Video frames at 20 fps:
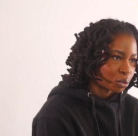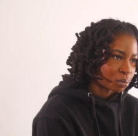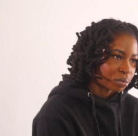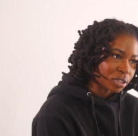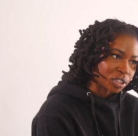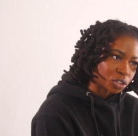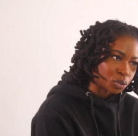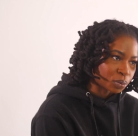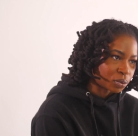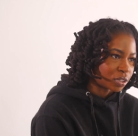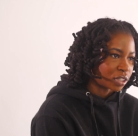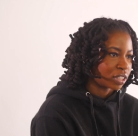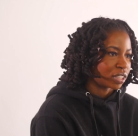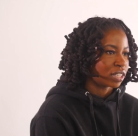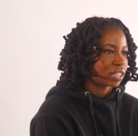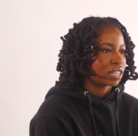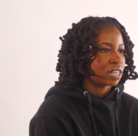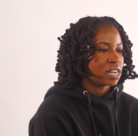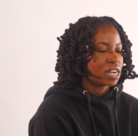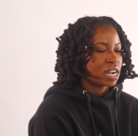
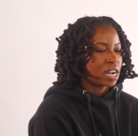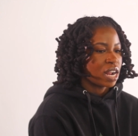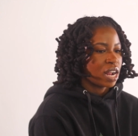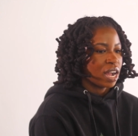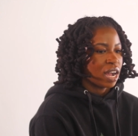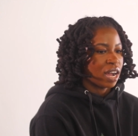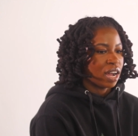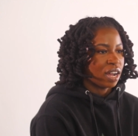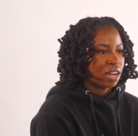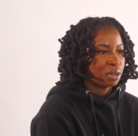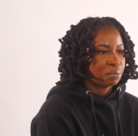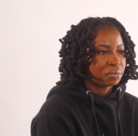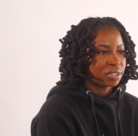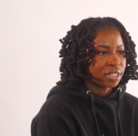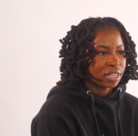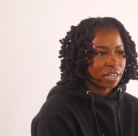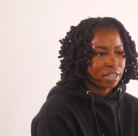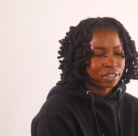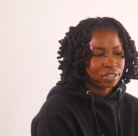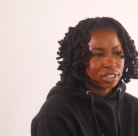Bridgewater,
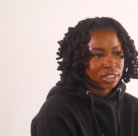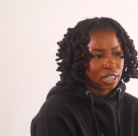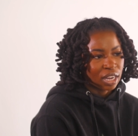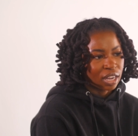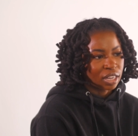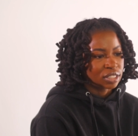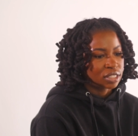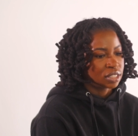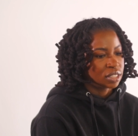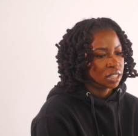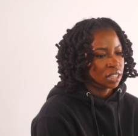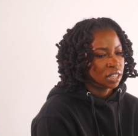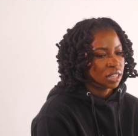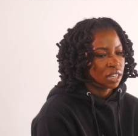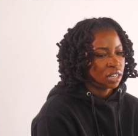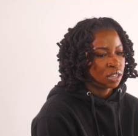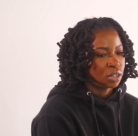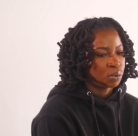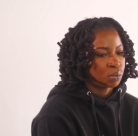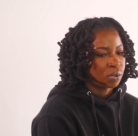Tahir
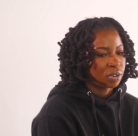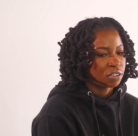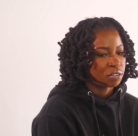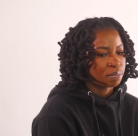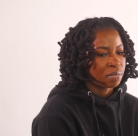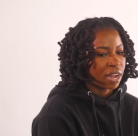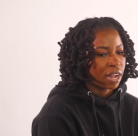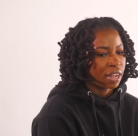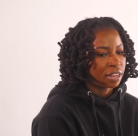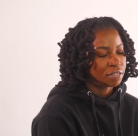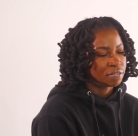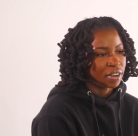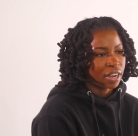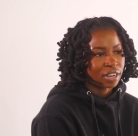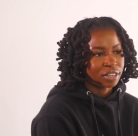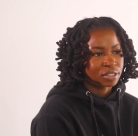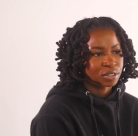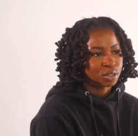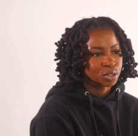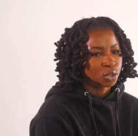Johnson, one of my
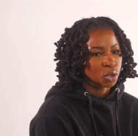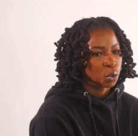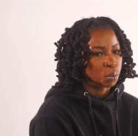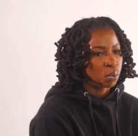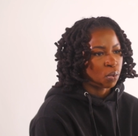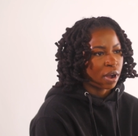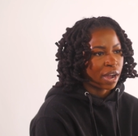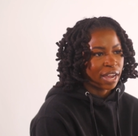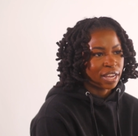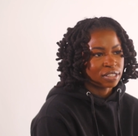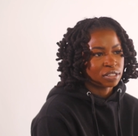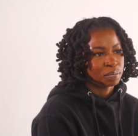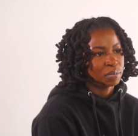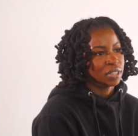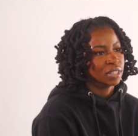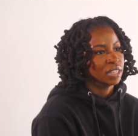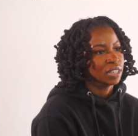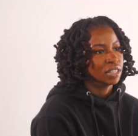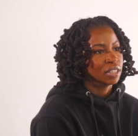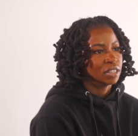advisors, Hope
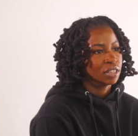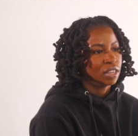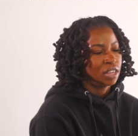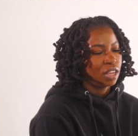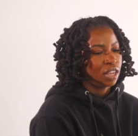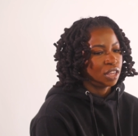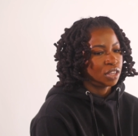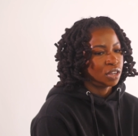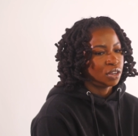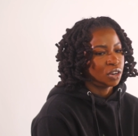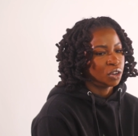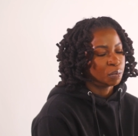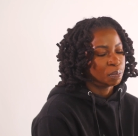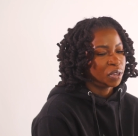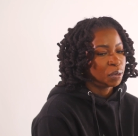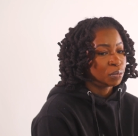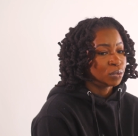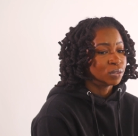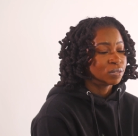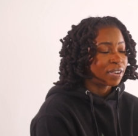Wiseman,
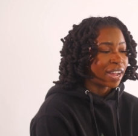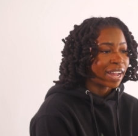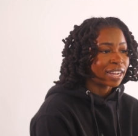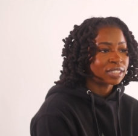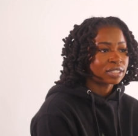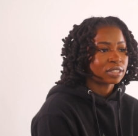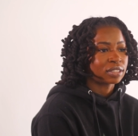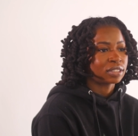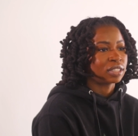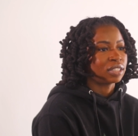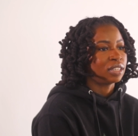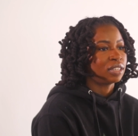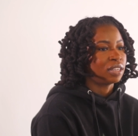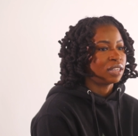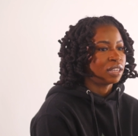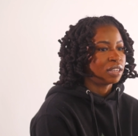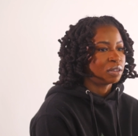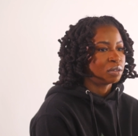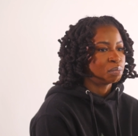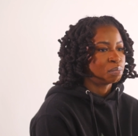people who've
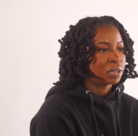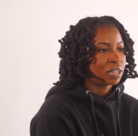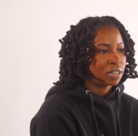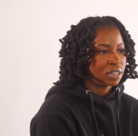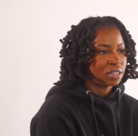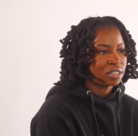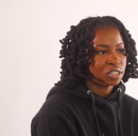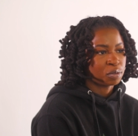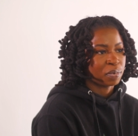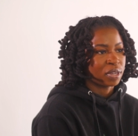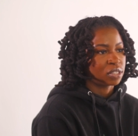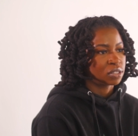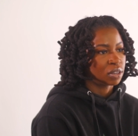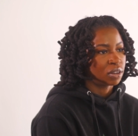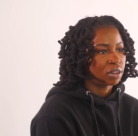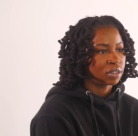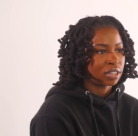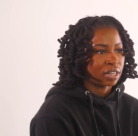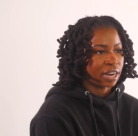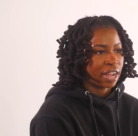actually been in this space
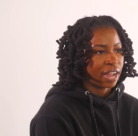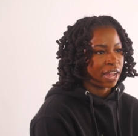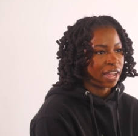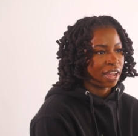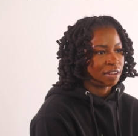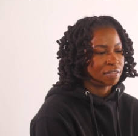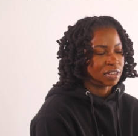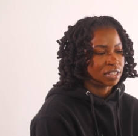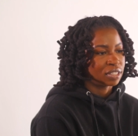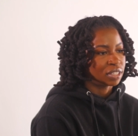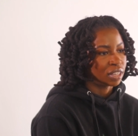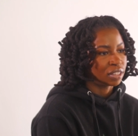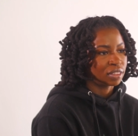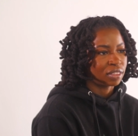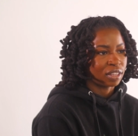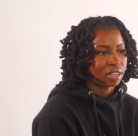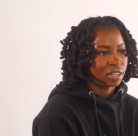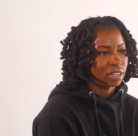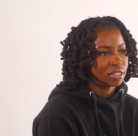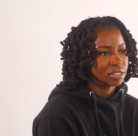longer than I have and done
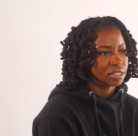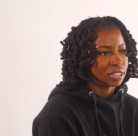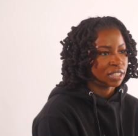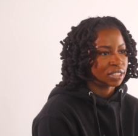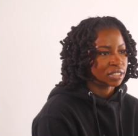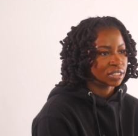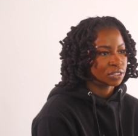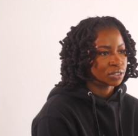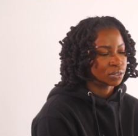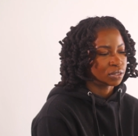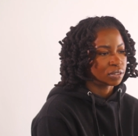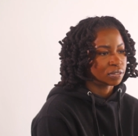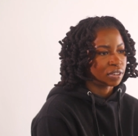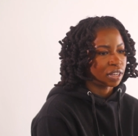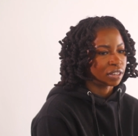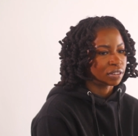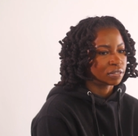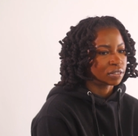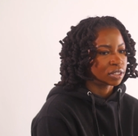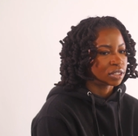things. I just sort of
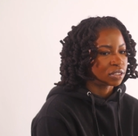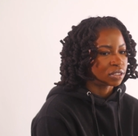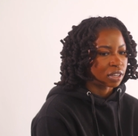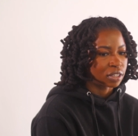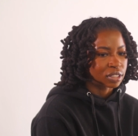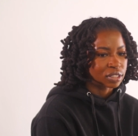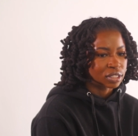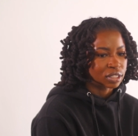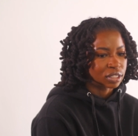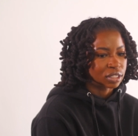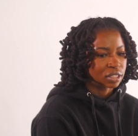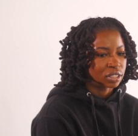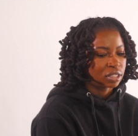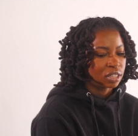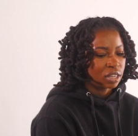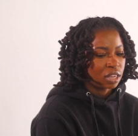like really started to,